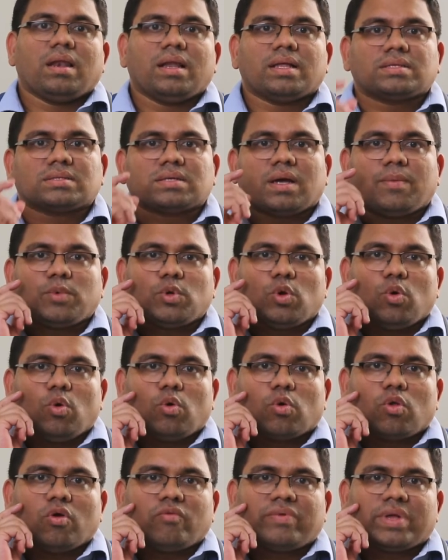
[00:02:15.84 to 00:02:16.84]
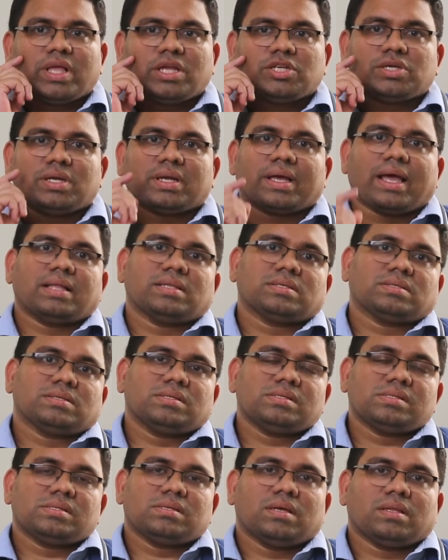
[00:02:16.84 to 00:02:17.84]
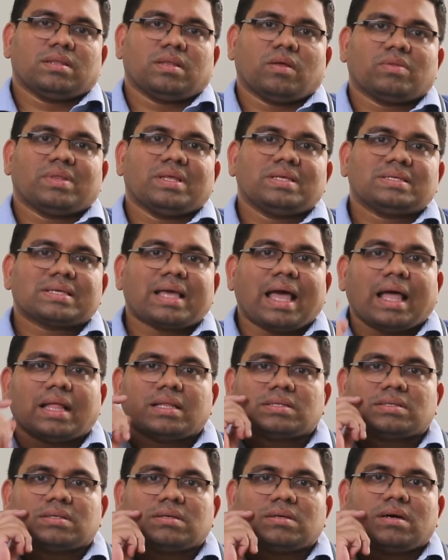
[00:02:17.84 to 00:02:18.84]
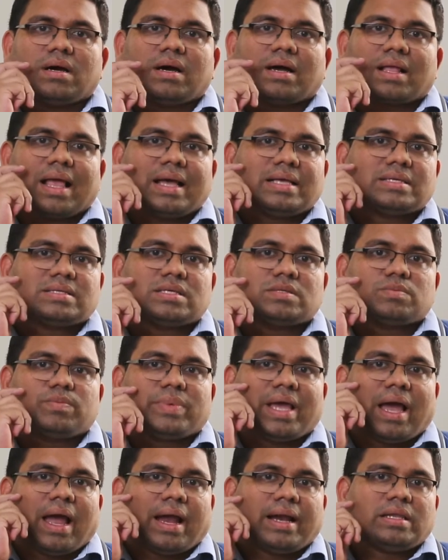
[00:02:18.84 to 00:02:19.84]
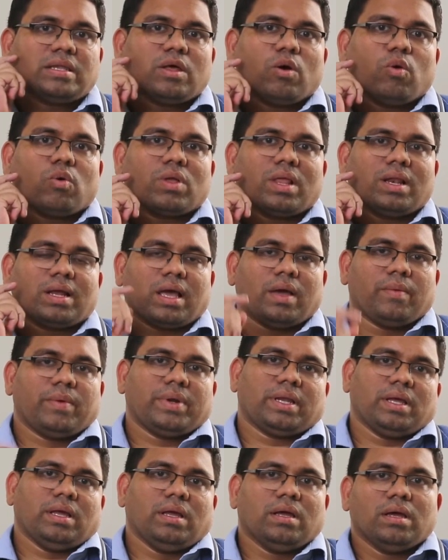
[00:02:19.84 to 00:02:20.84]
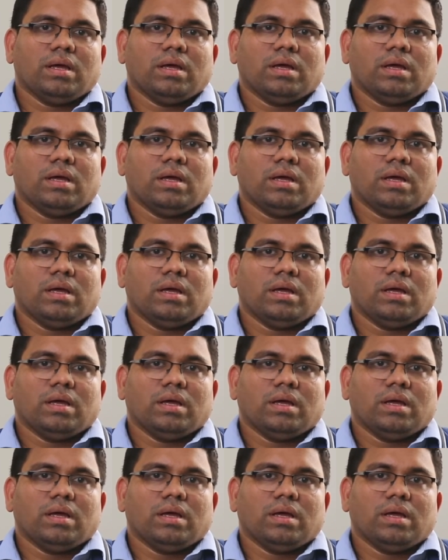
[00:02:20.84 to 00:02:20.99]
Let's come to oropharyngeal cancers. Now this cancer arises behind the oral cavity.